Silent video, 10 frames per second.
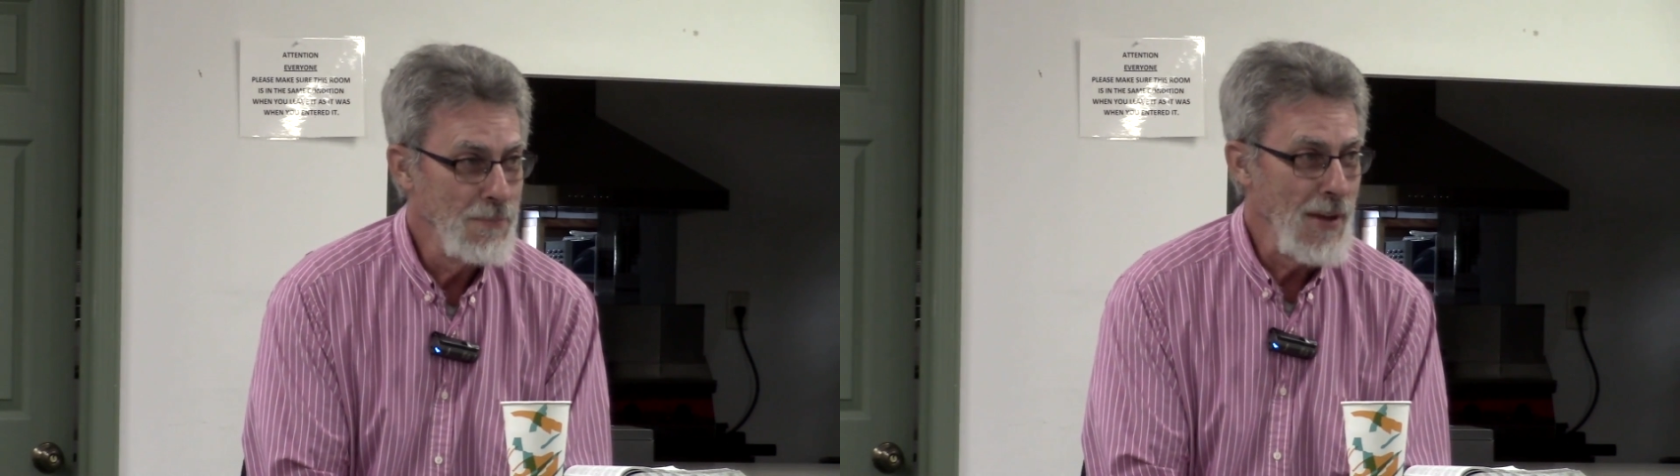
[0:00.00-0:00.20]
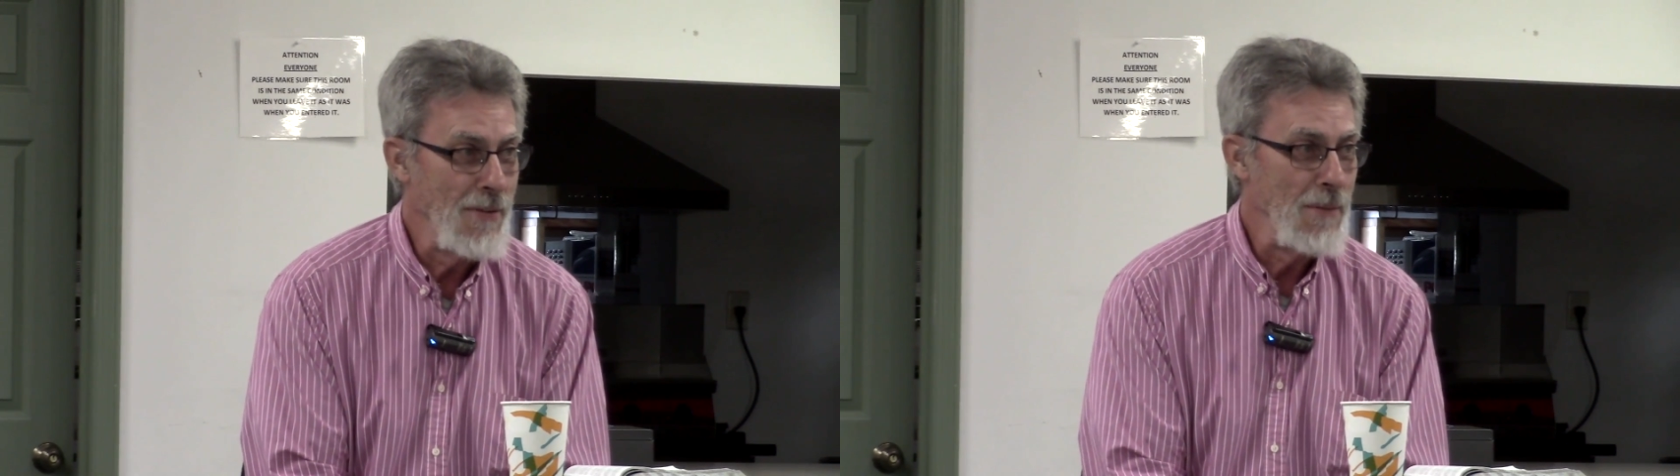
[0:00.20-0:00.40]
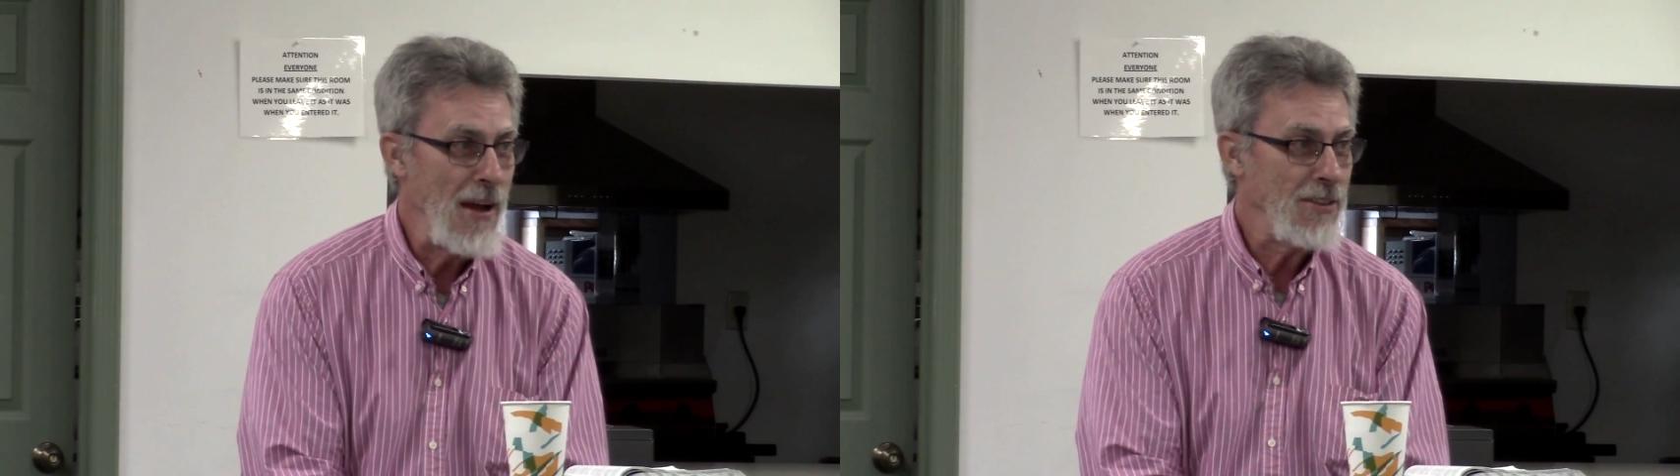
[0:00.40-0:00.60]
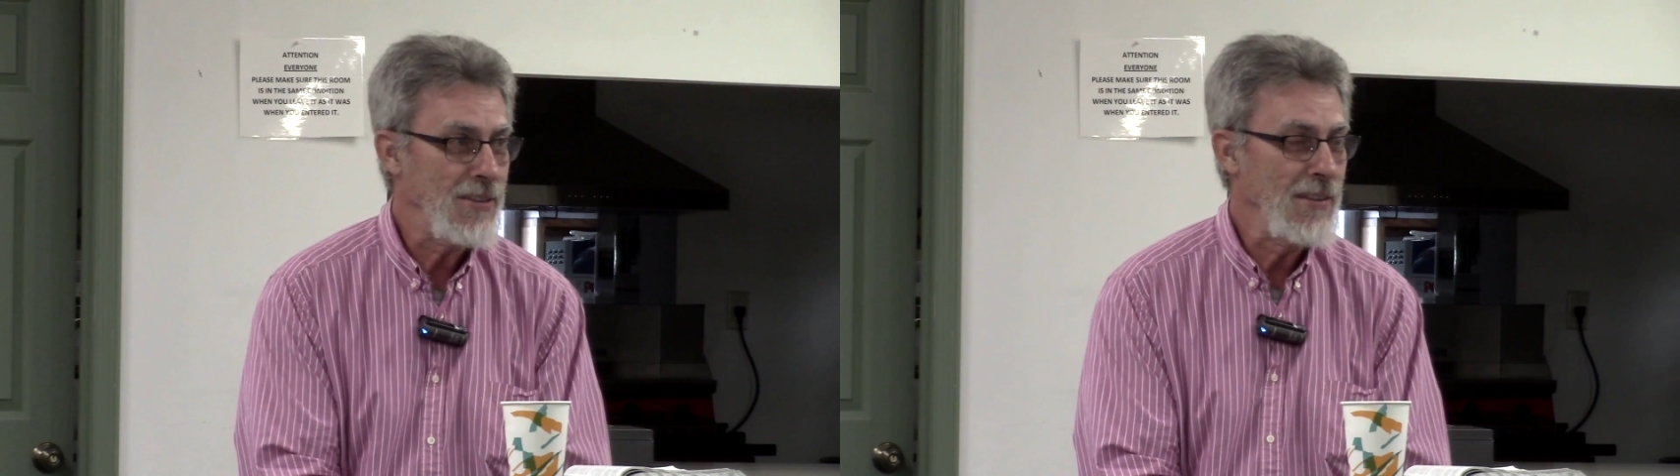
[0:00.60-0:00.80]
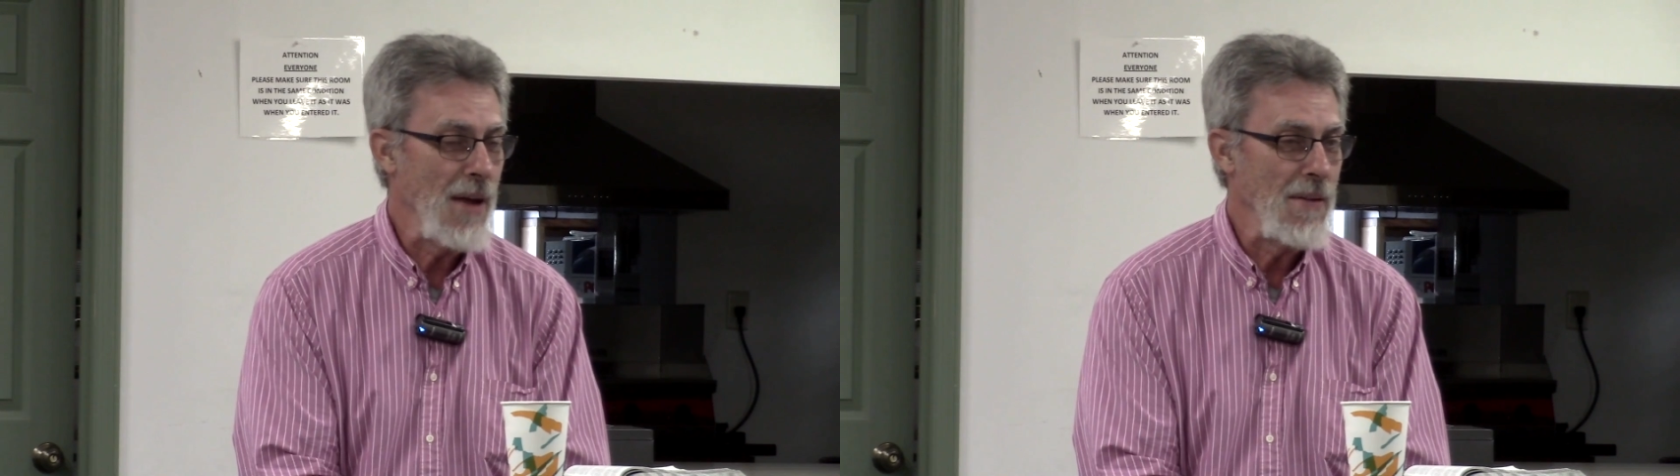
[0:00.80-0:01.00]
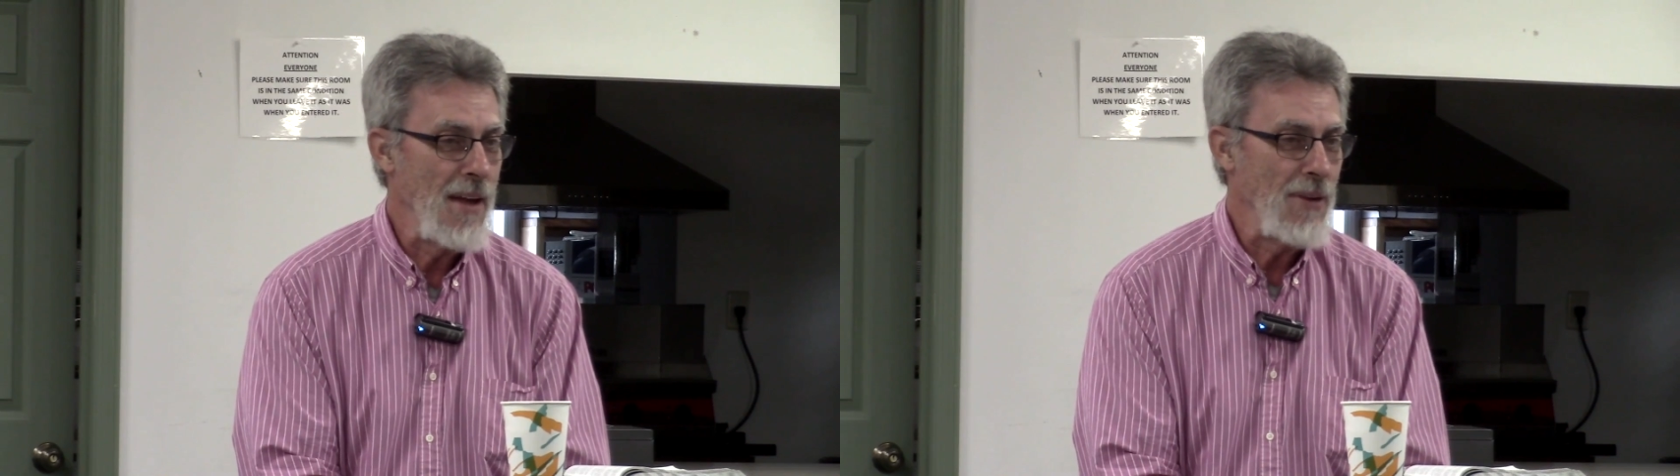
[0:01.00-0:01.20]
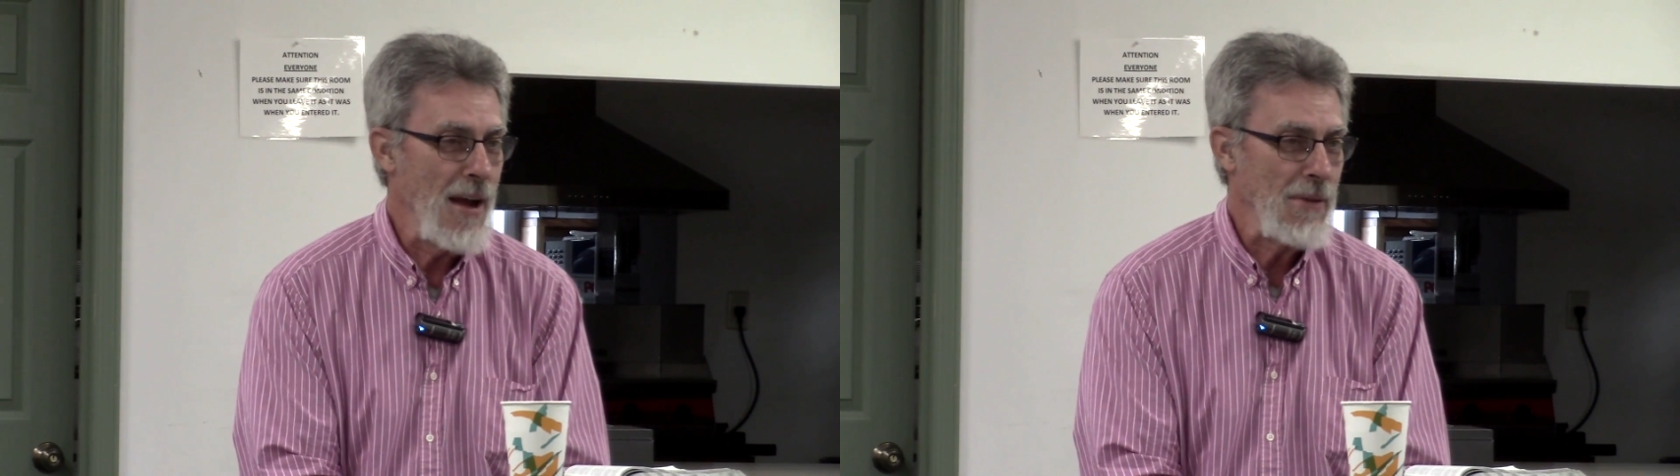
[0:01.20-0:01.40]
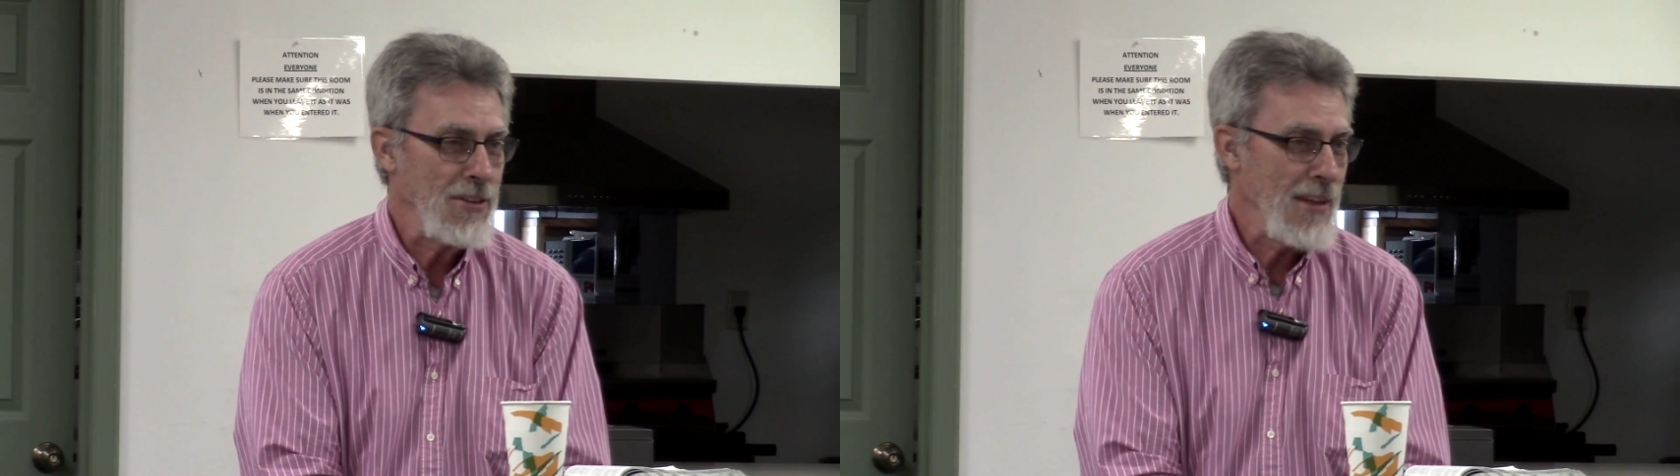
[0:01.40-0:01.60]
Ever about ever how
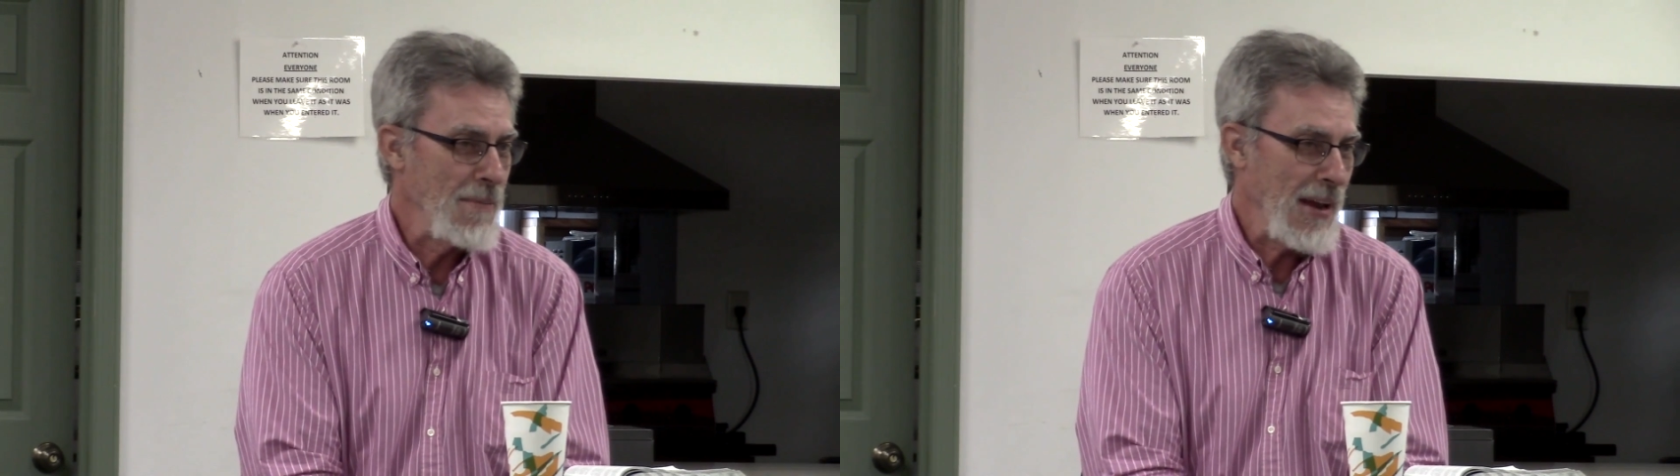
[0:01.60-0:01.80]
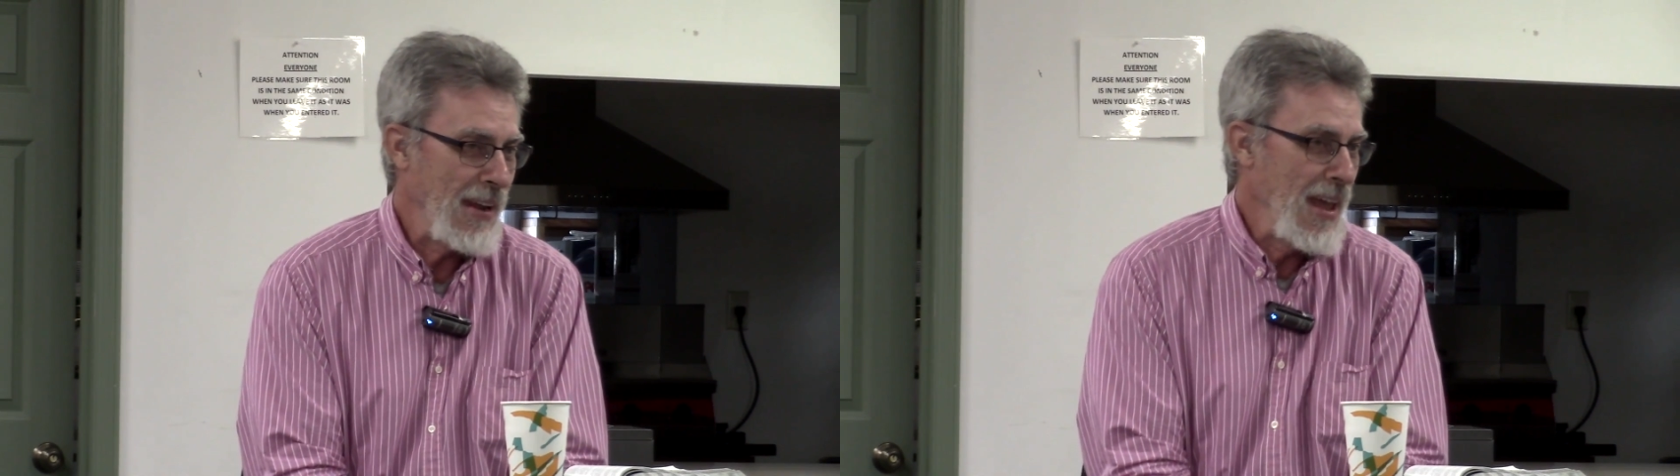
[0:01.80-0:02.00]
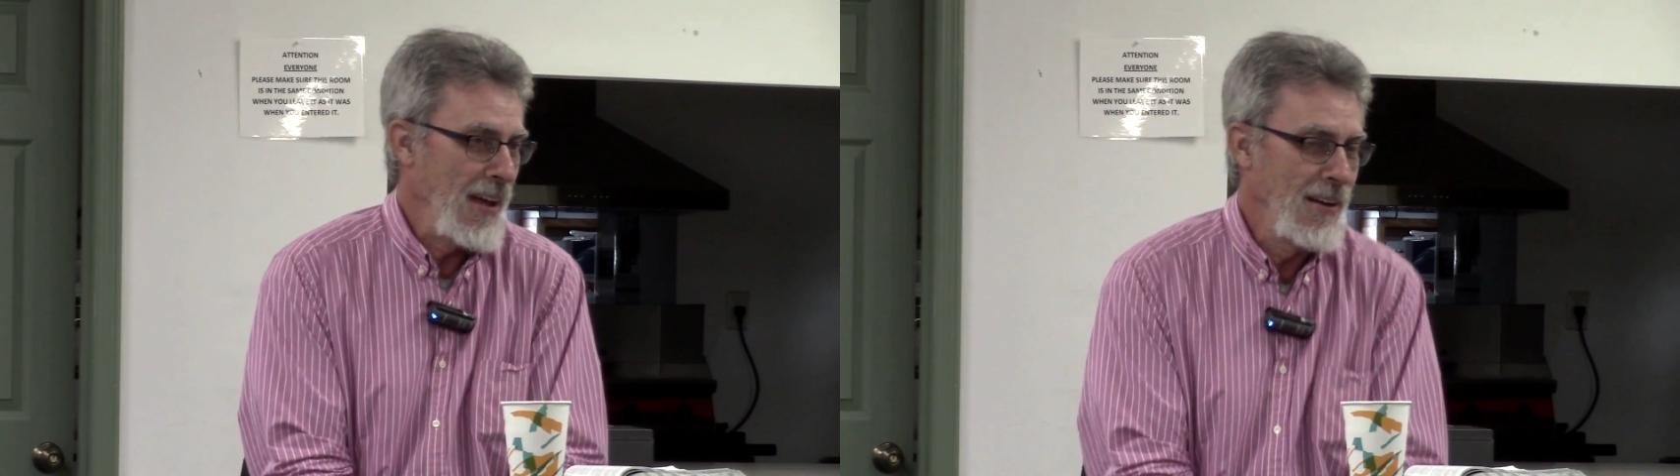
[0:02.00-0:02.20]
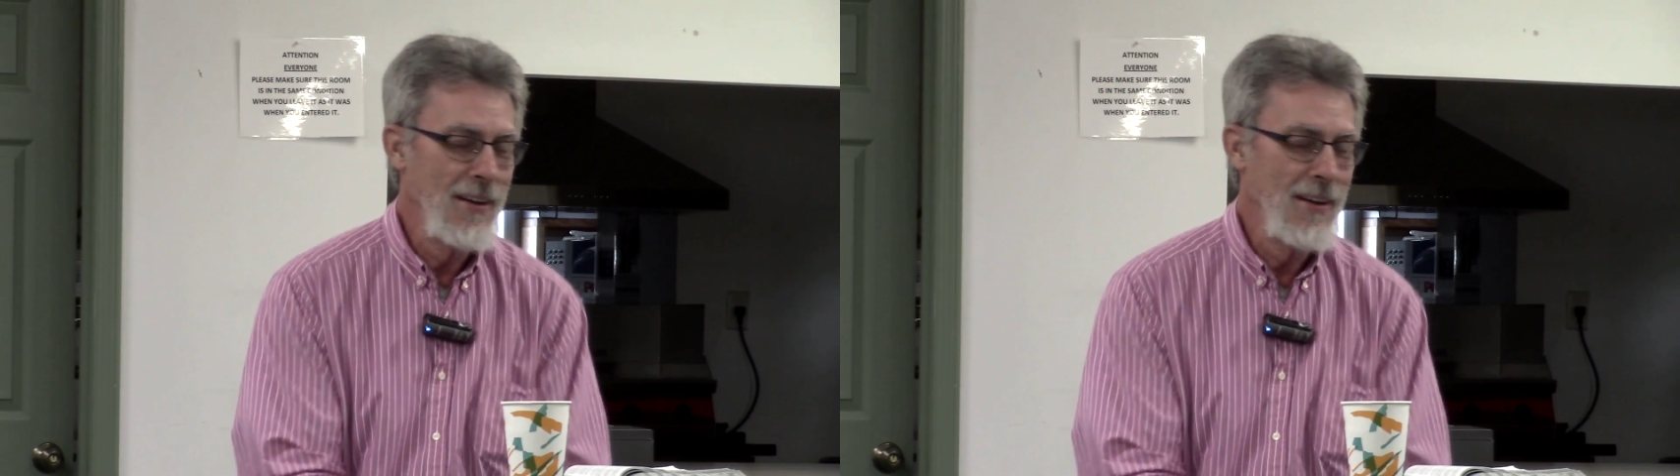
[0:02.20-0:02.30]
much time I get